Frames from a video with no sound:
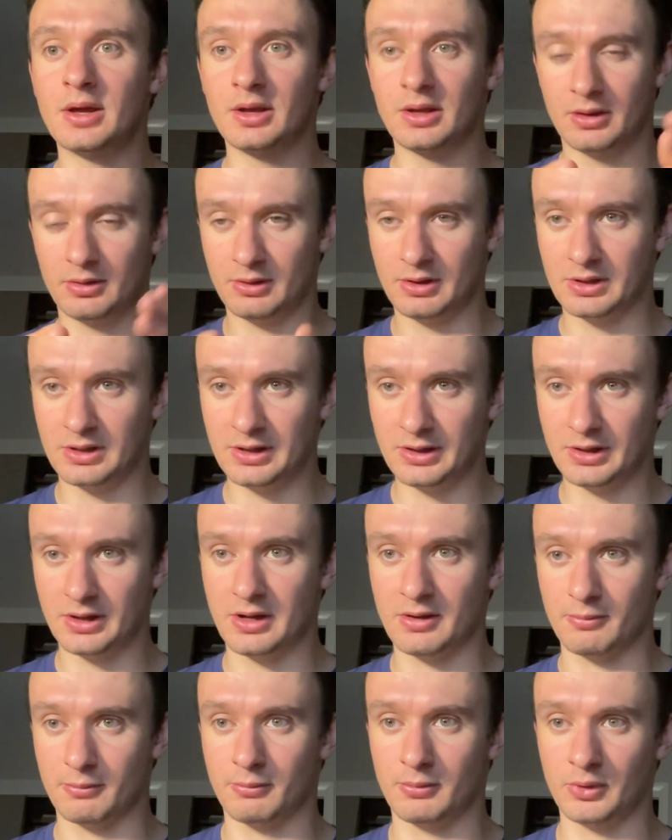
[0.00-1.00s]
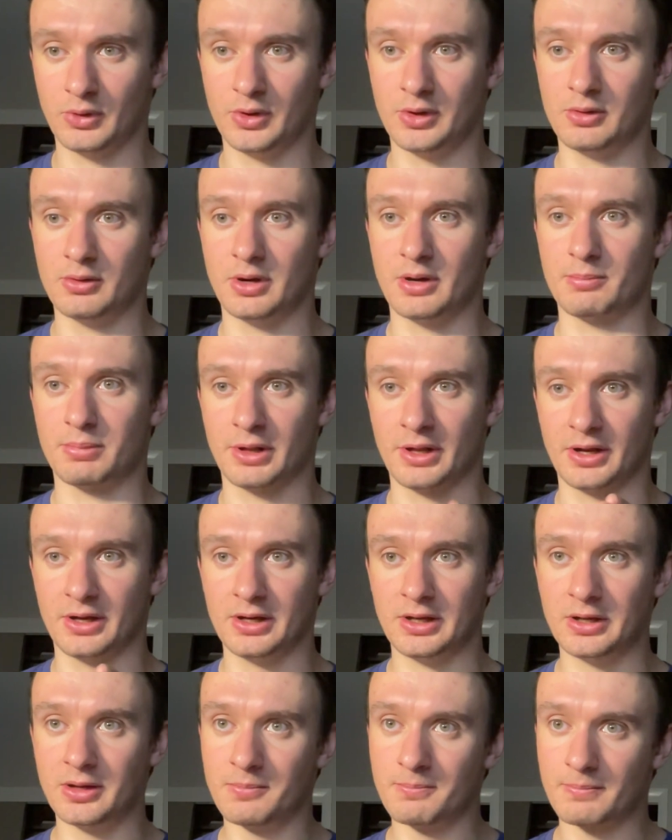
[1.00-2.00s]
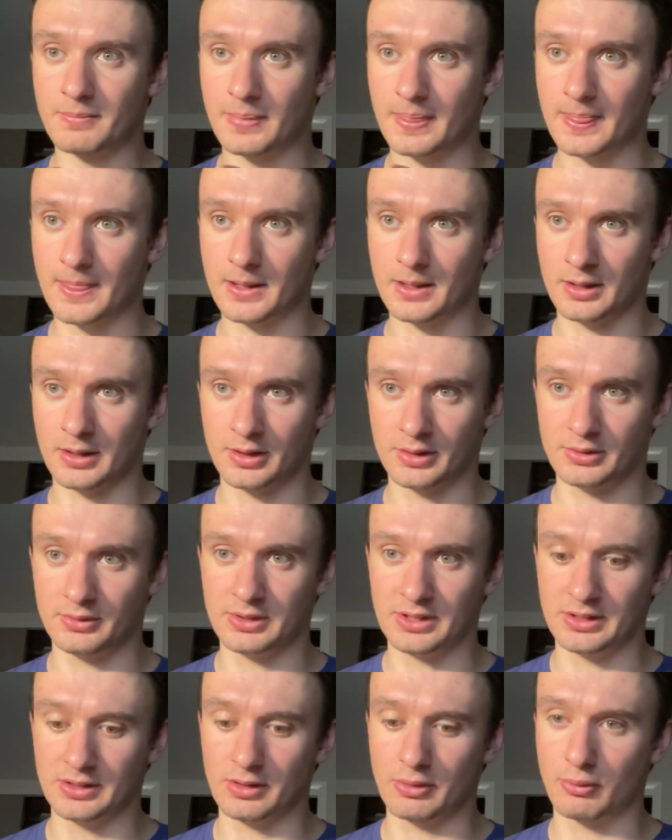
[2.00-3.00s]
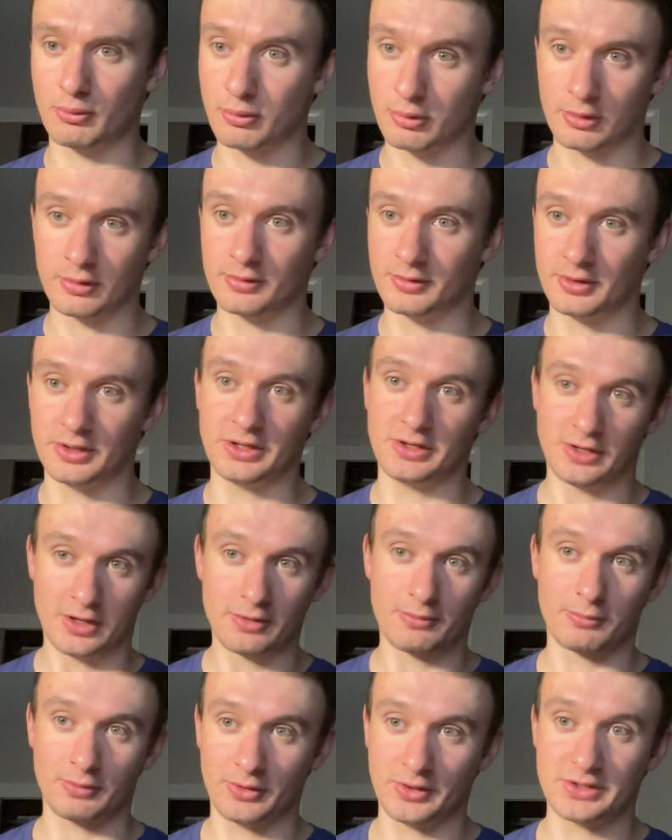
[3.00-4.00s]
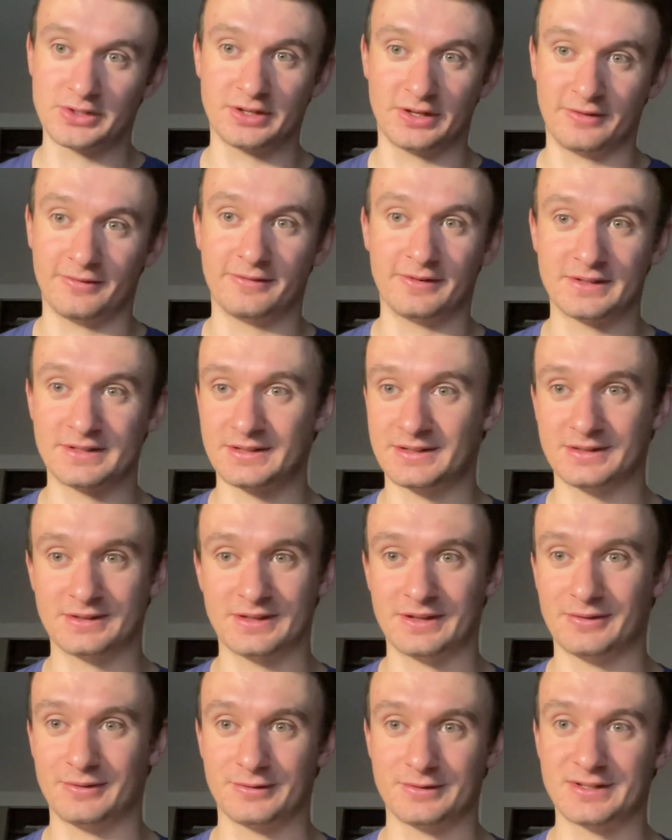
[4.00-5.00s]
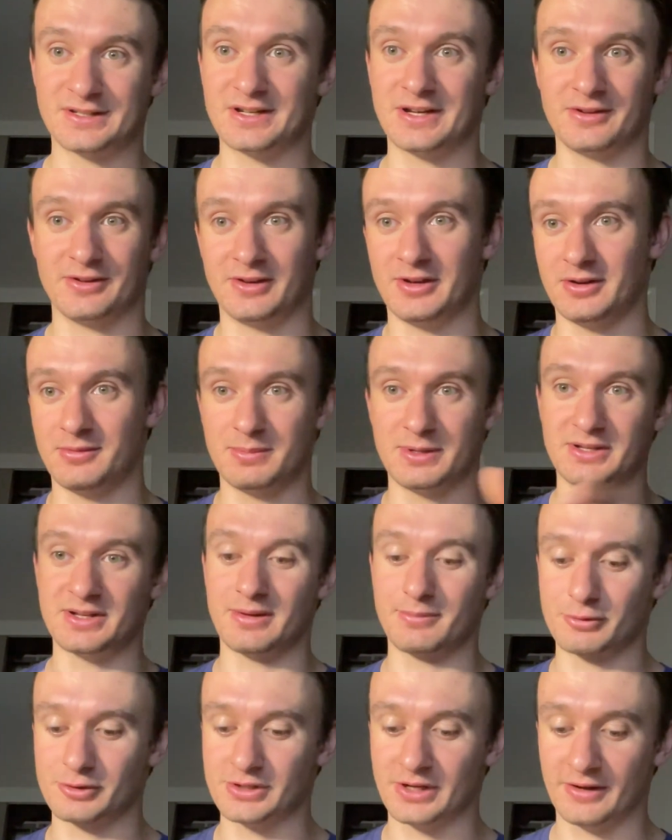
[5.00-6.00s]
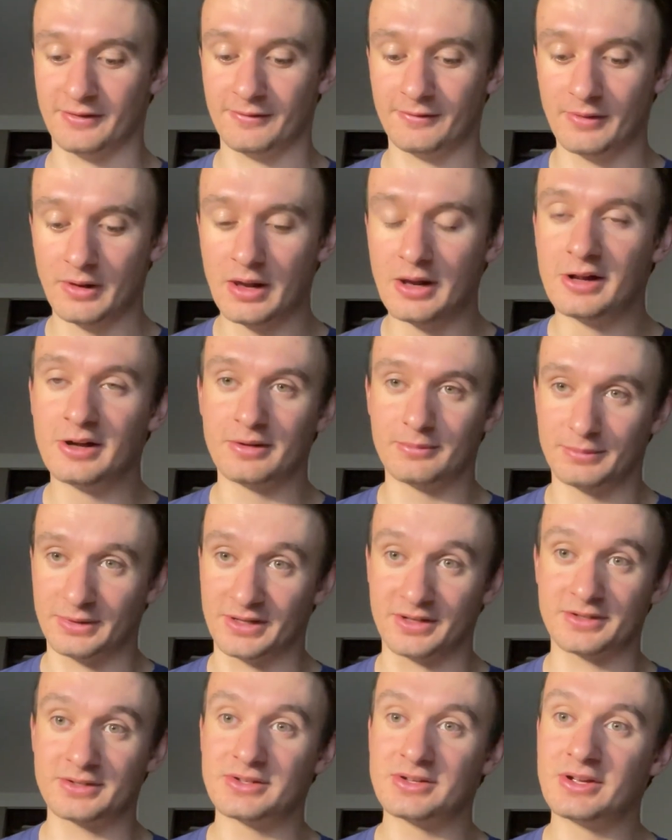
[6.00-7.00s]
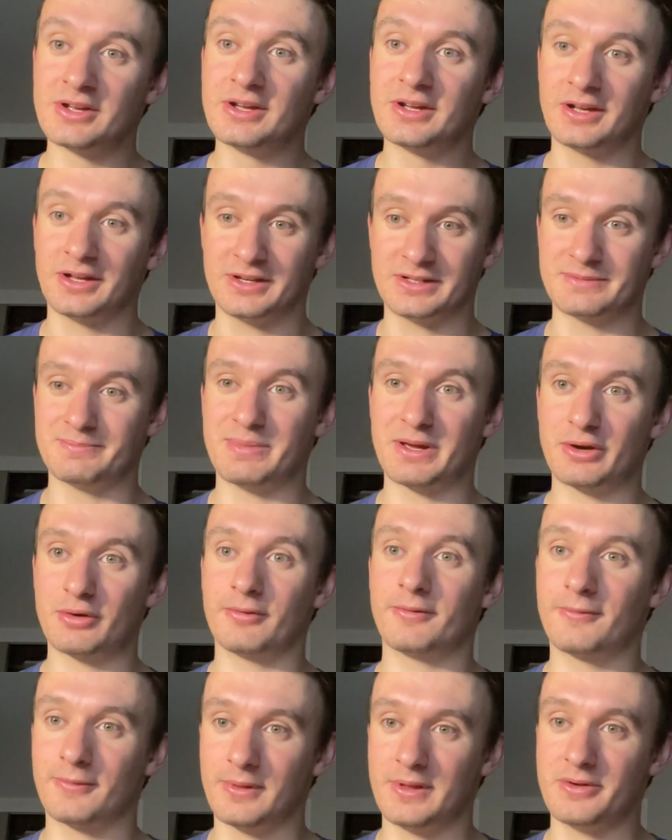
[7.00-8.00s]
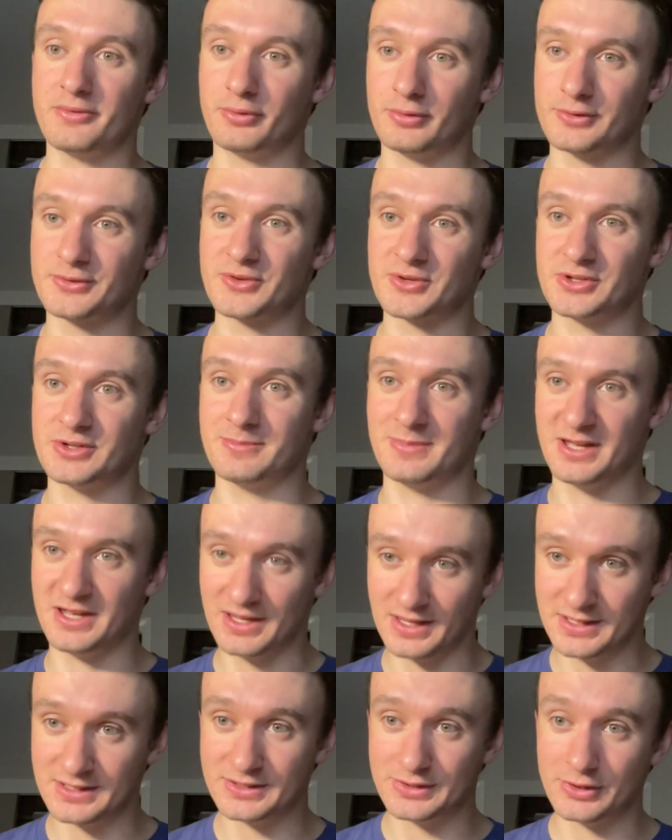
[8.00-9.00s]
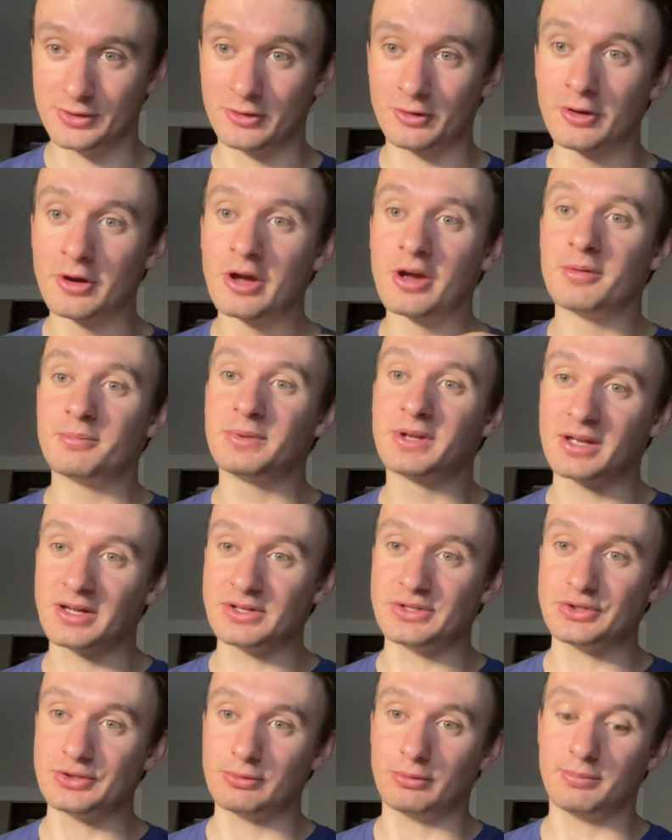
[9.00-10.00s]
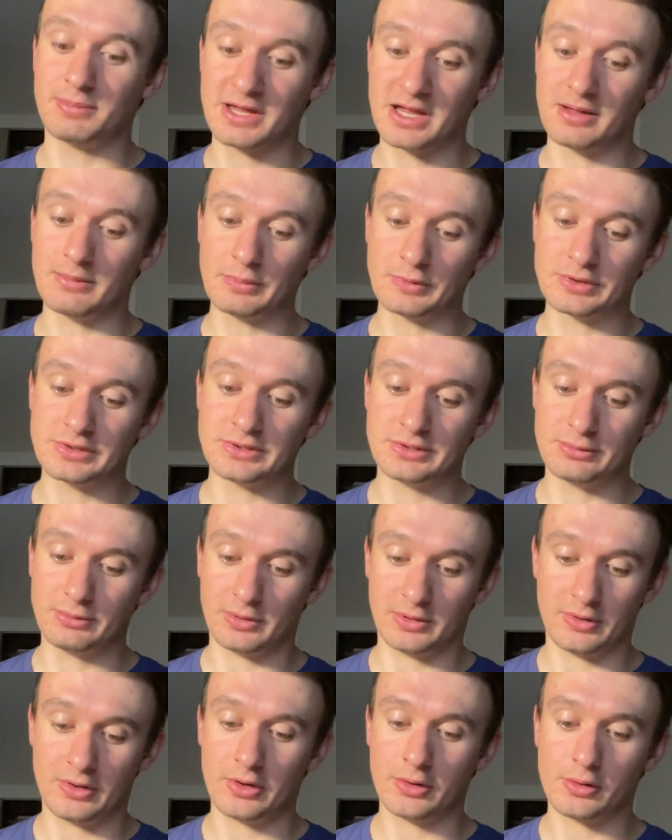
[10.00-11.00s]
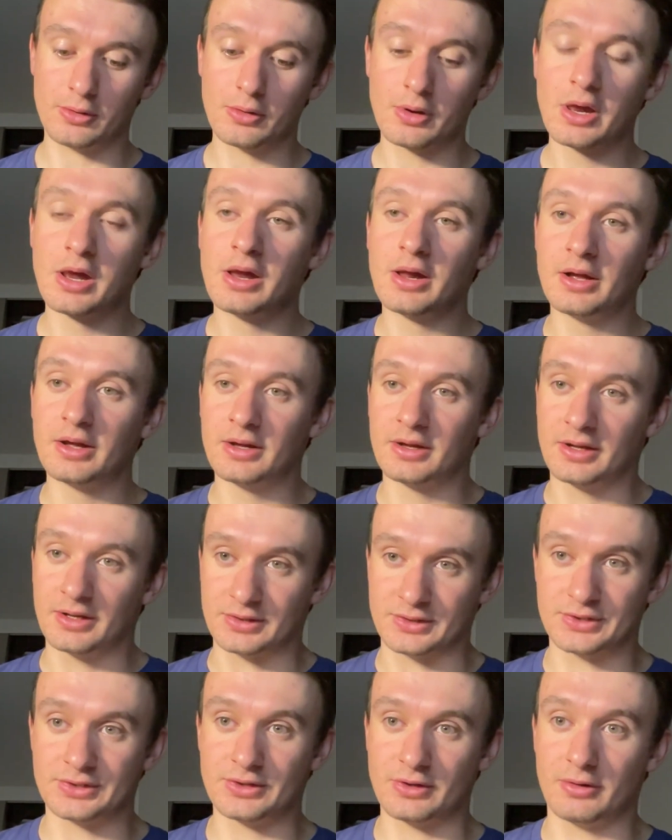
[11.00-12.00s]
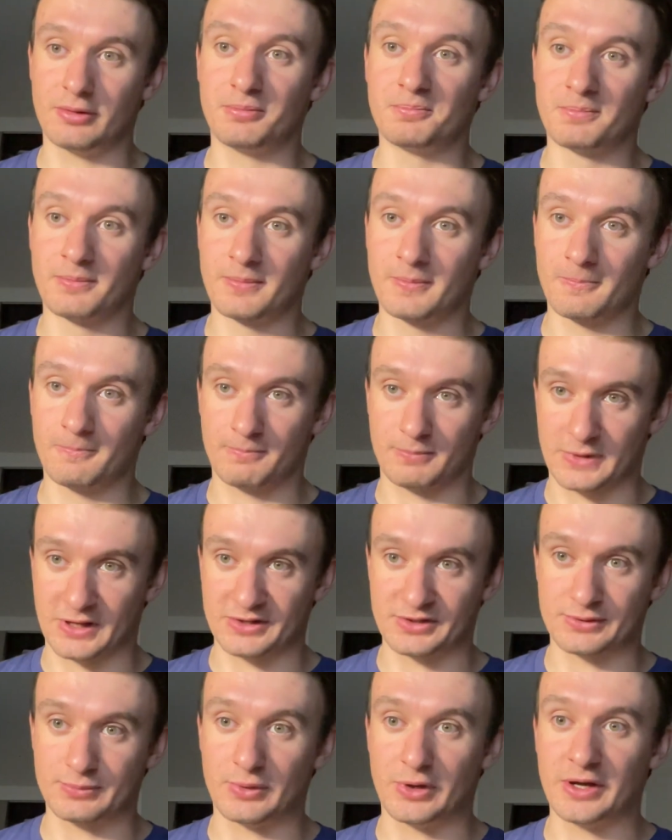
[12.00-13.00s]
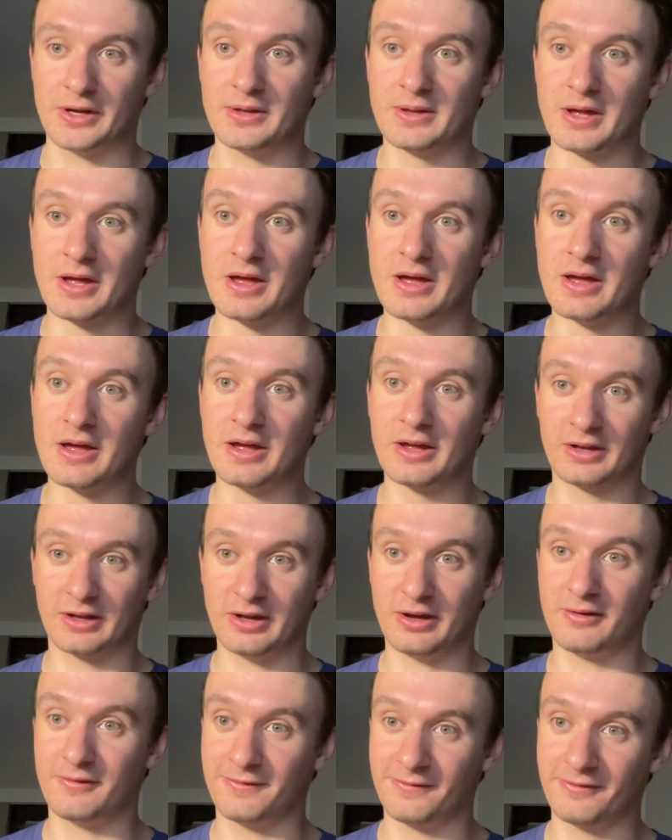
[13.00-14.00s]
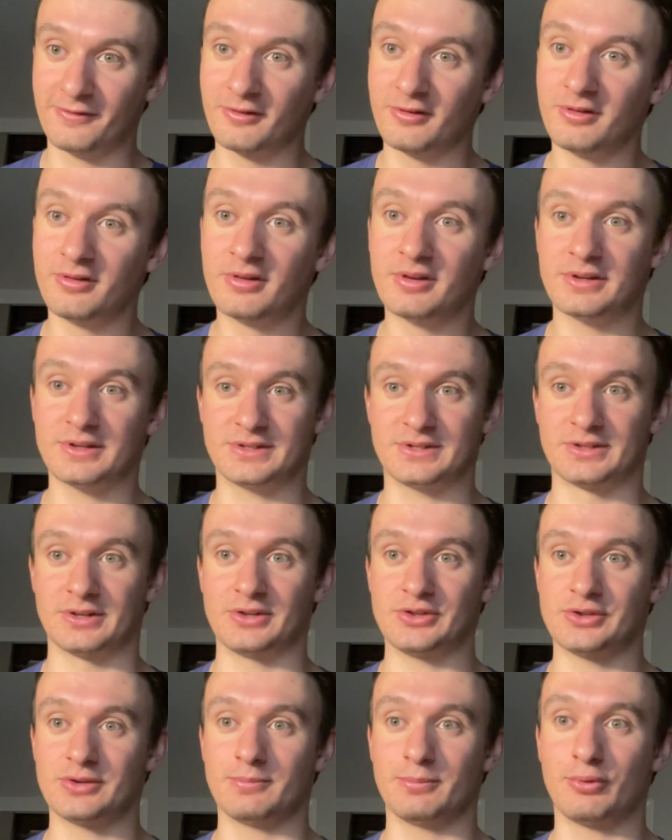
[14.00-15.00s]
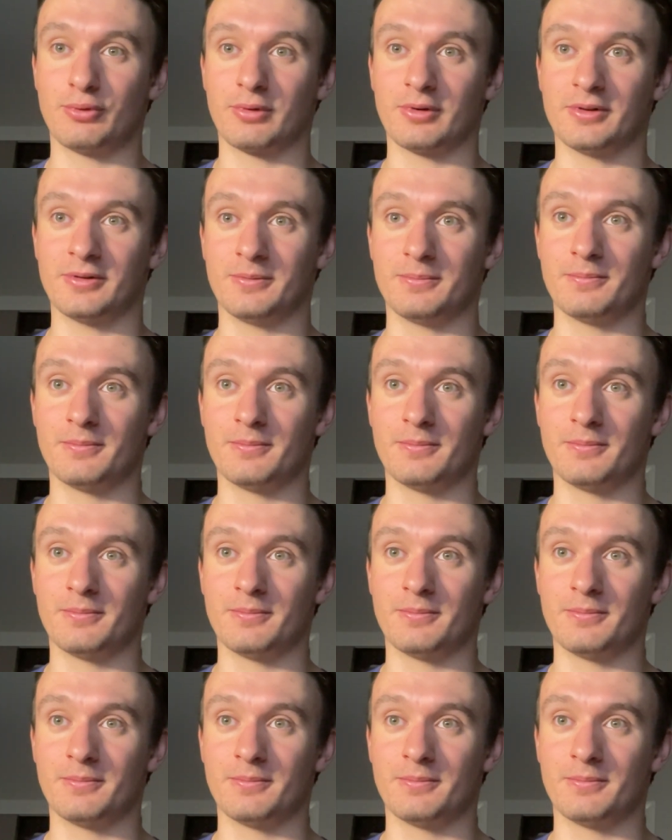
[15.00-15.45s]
you need to get really good at planning, and you need to get really tough. It's that old saying, you need to be dumb or tough. But it is better for the ultra to be easier because you will be able to do it longer. And so that is why KGFK is such an important